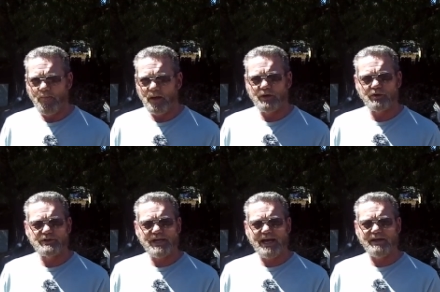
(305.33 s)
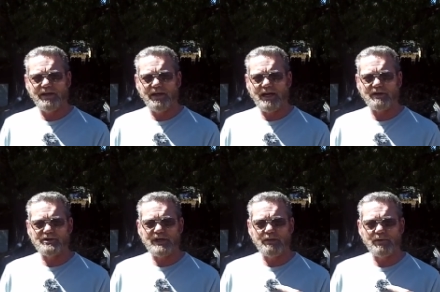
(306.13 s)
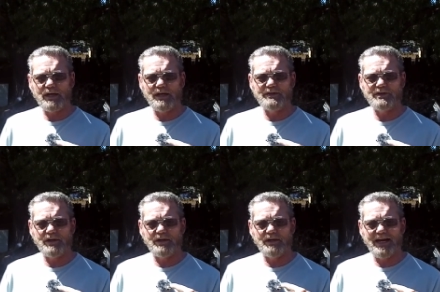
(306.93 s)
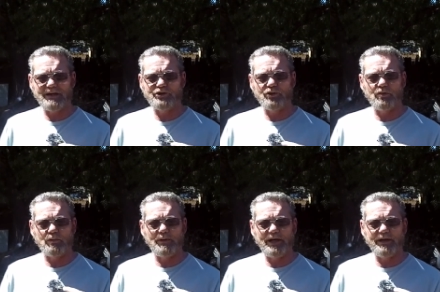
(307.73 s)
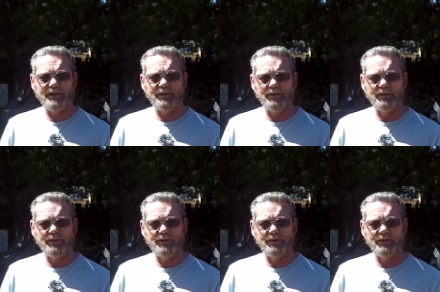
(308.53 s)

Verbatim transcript: understanding how to synchronize an external mic